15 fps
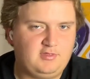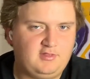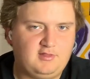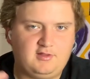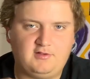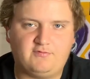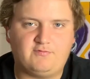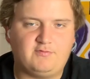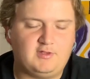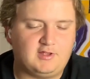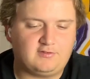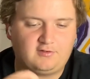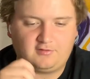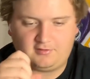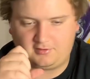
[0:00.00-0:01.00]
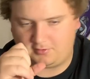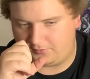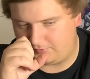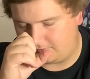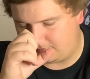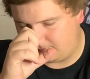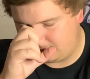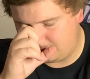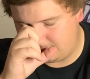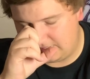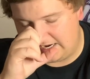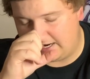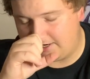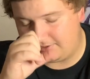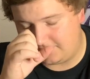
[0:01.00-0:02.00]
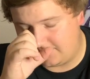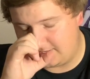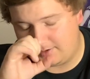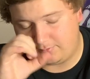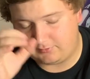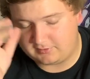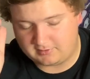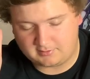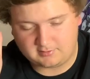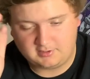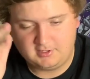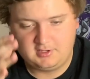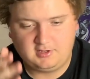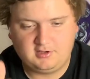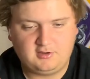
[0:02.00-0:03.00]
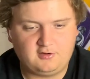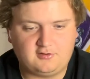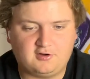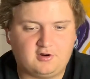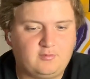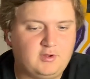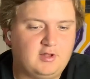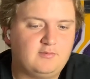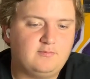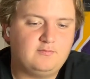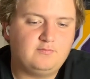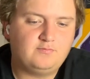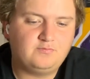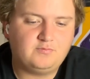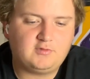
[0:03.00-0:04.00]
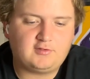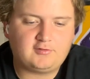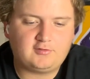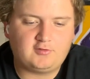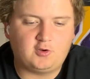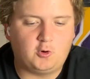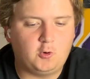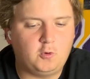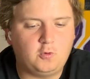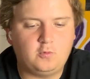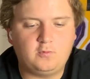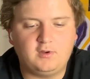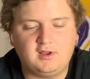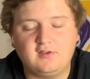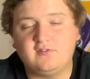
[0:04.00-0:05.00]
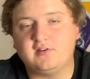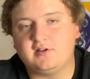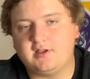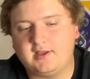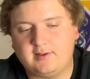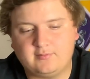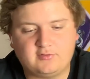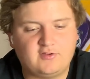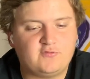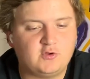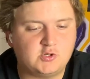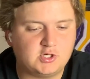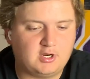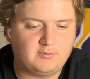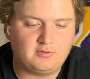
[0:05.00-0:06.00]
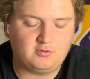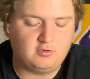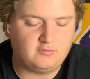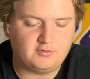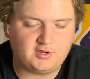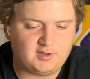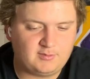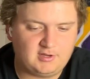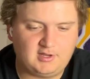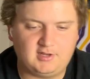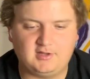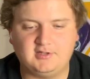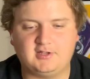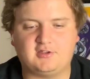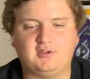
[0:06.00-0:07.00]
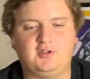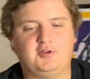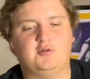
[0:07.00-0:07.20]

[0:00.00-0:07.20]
if the SEC goes to 9 games, and you're talking about 2 easy games if you drop the Louisville game, it could get